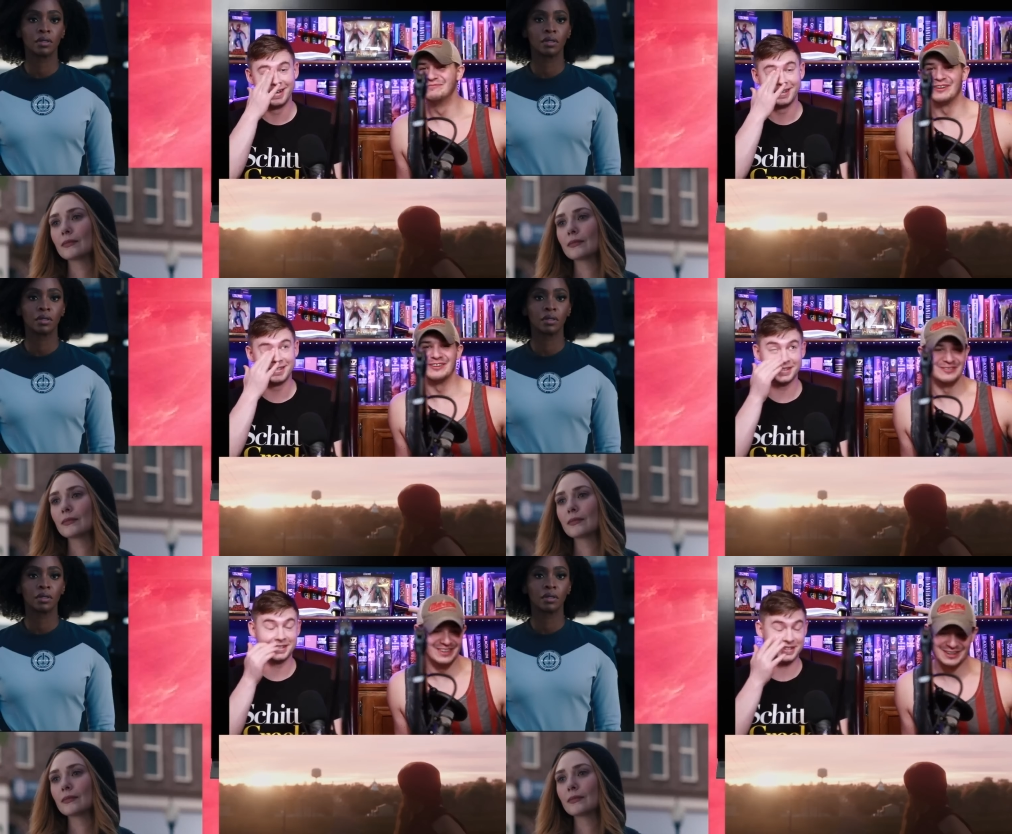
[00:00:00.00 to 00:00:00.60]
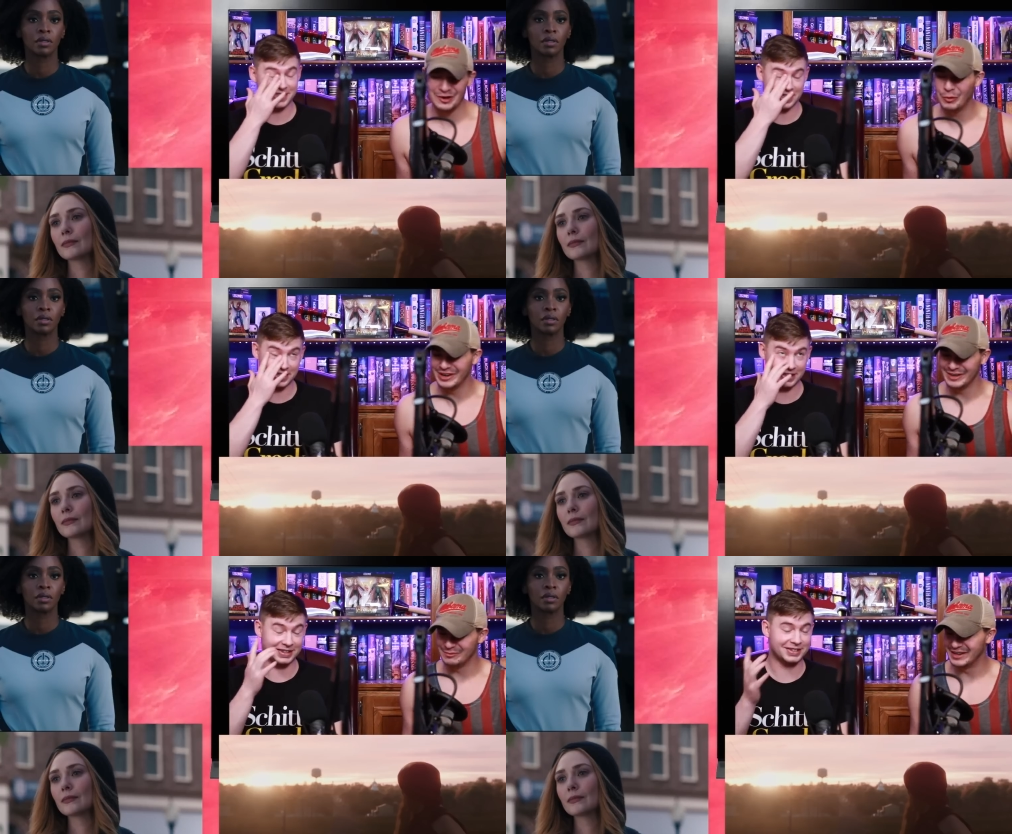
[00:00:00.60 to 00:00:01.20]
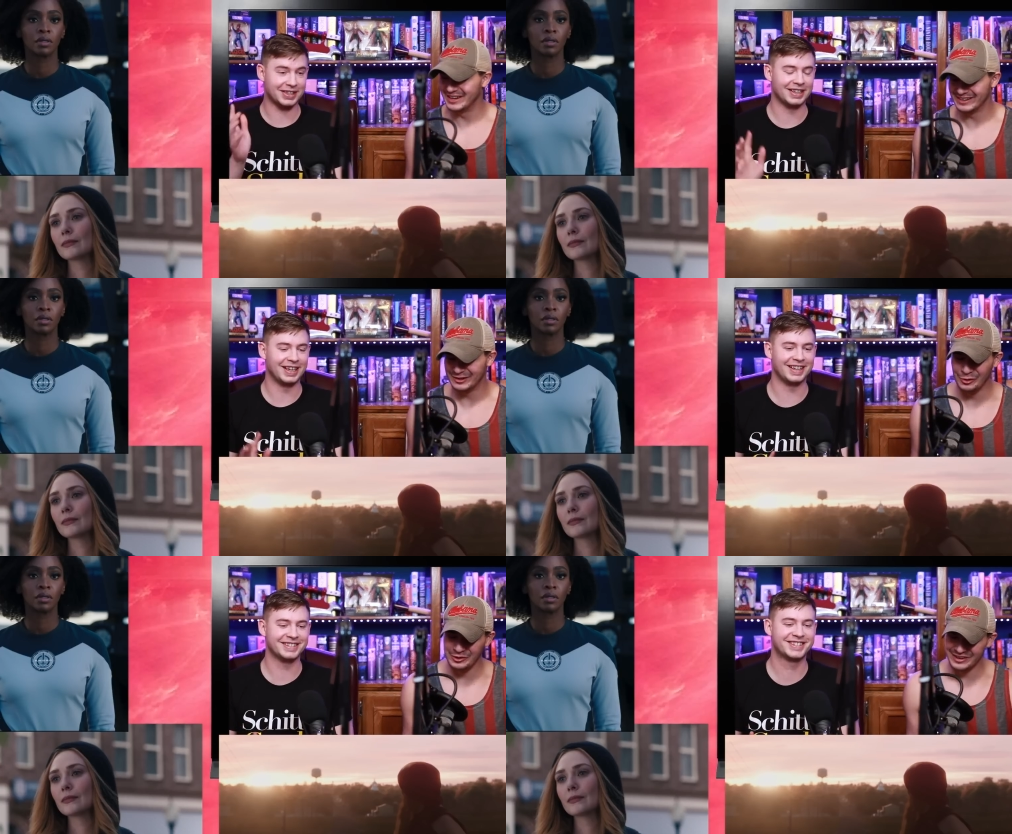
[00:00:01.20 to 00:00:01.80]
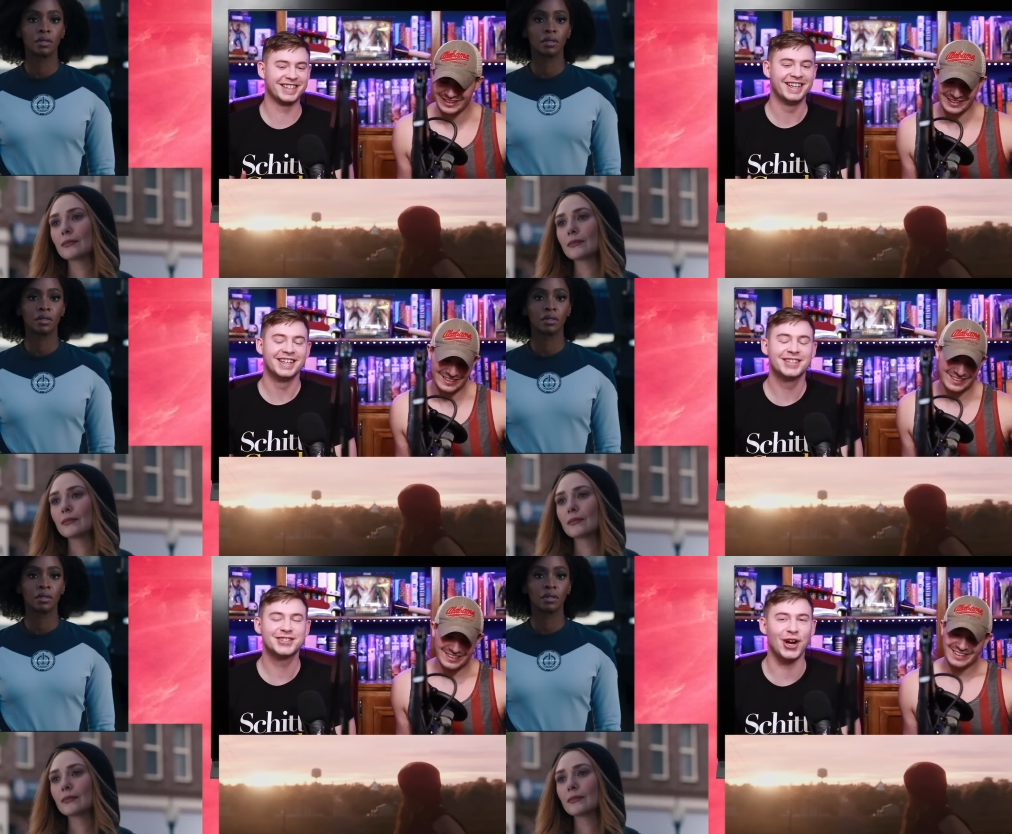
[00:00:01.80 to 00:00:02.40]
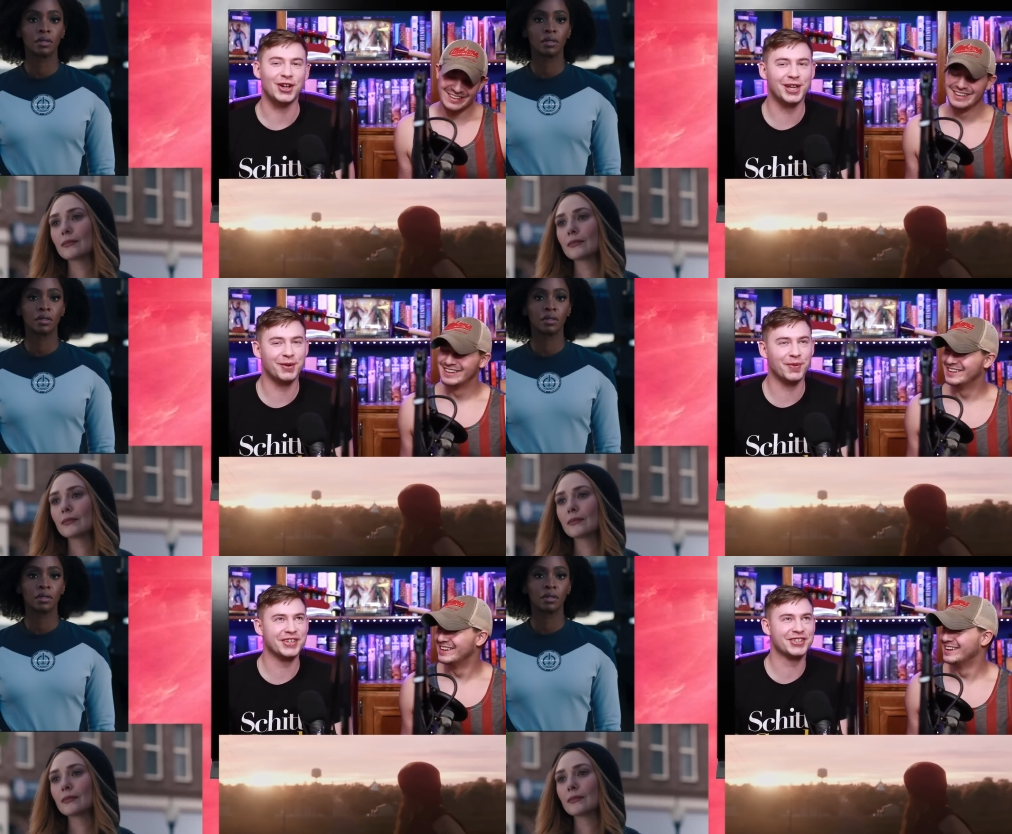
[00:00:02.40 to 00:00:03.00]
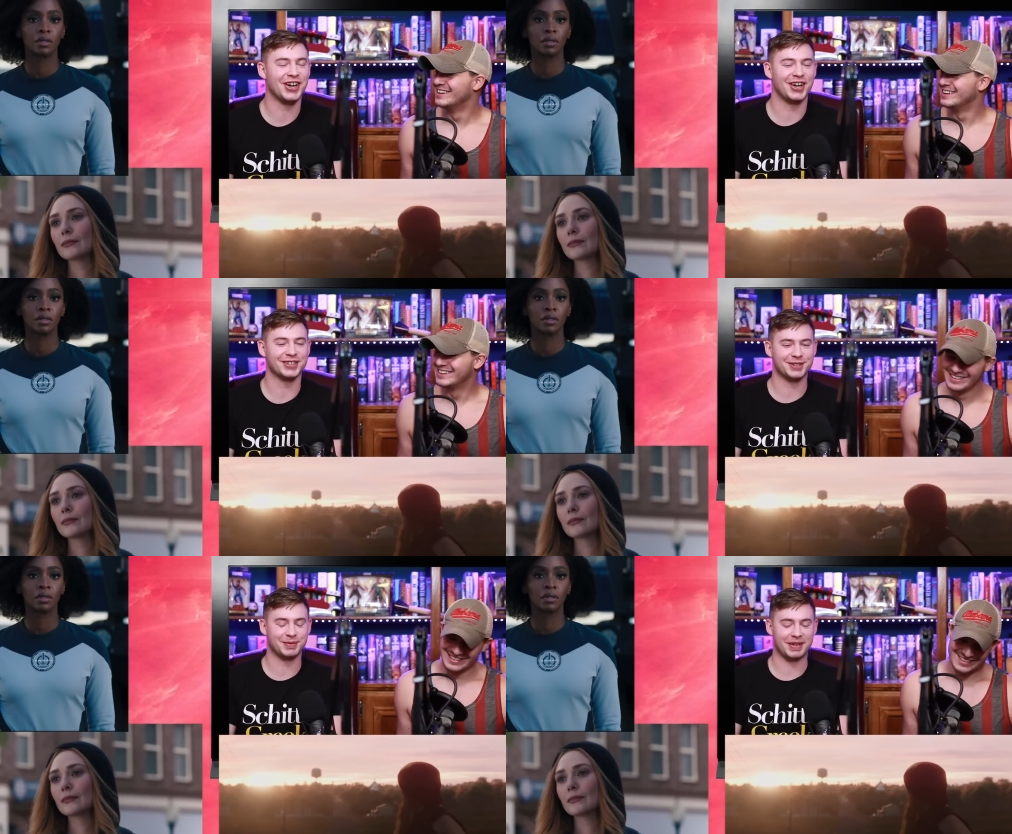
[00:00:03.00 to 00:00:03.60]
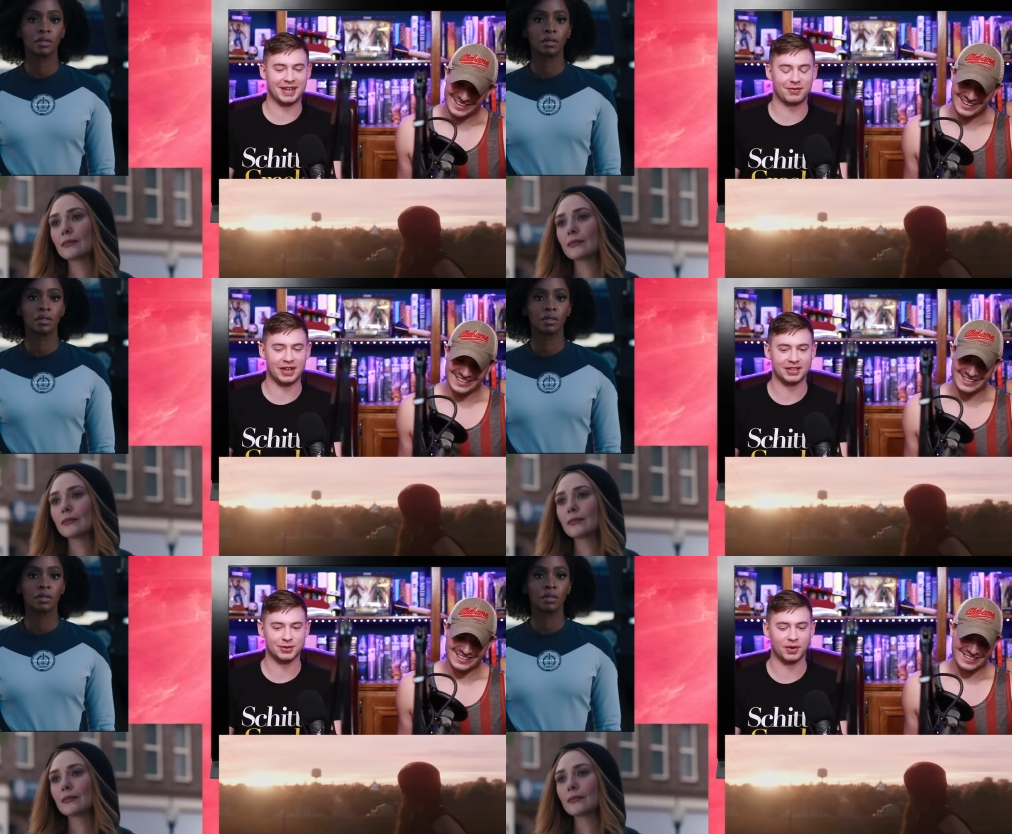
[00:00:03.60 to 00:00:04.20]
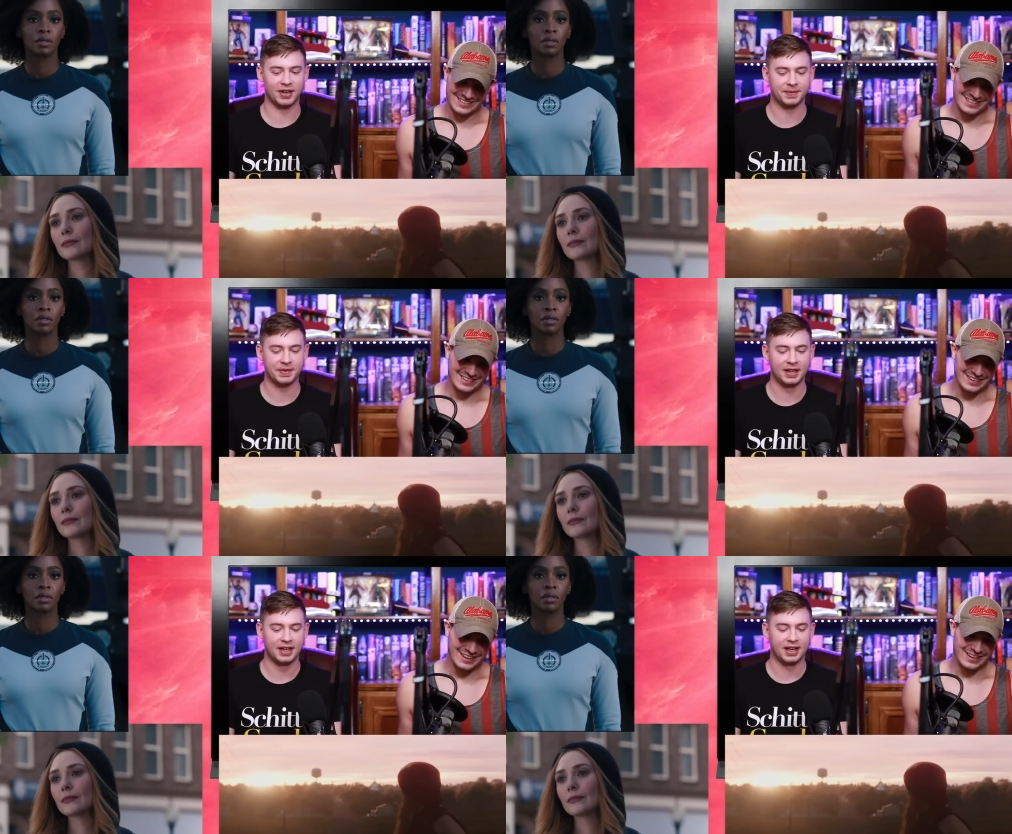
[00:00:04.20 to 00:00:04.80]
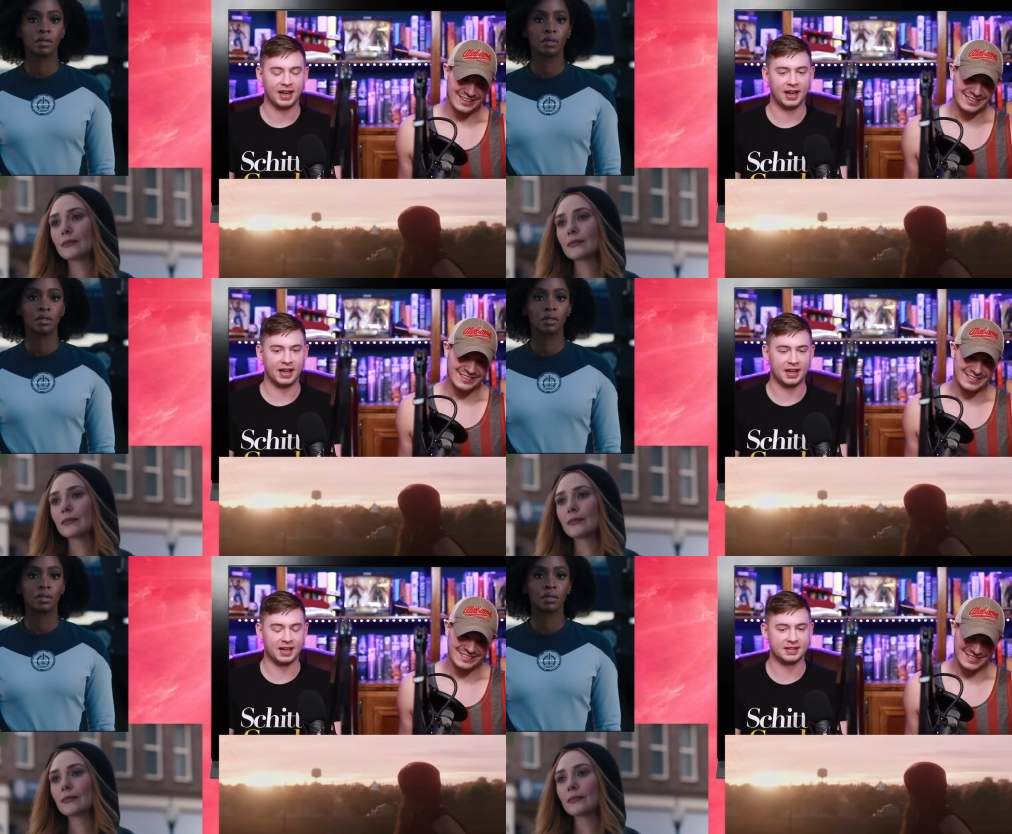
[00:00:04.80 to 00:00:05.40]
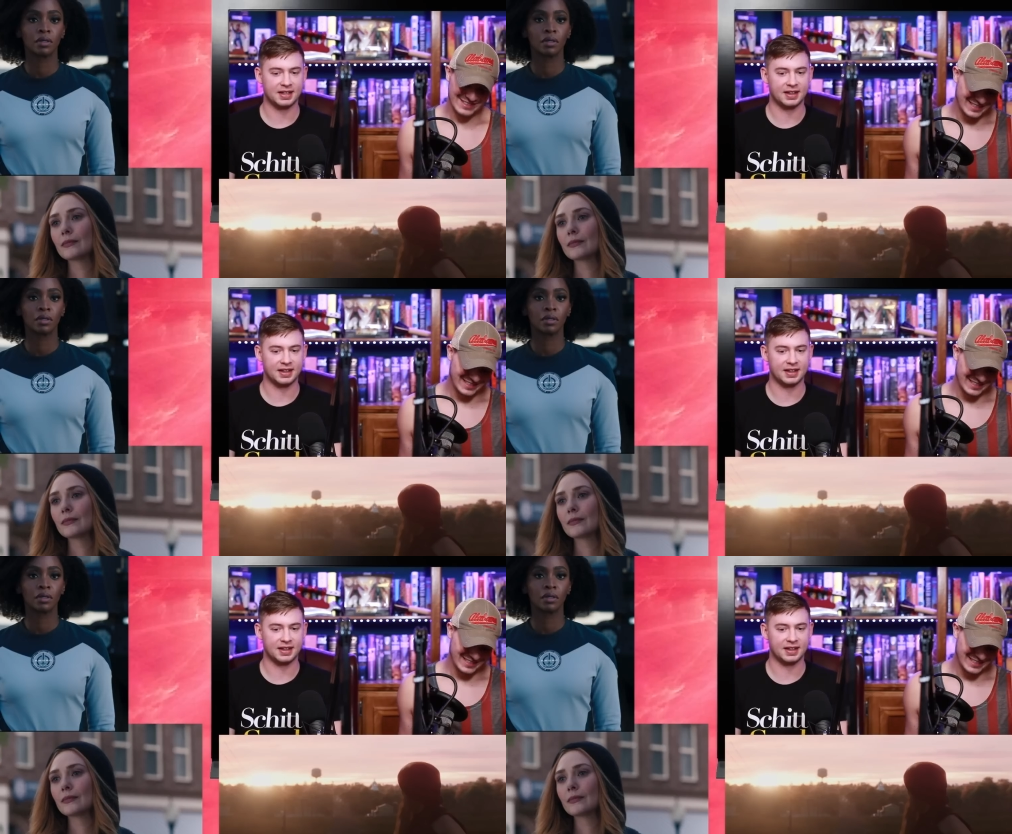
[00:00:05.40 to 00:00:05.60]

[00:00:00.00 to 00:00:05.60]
Speaker 1: Perfect. Coin it, man. Coin it. Scarlet Witch costume, and flies away. Yeah. And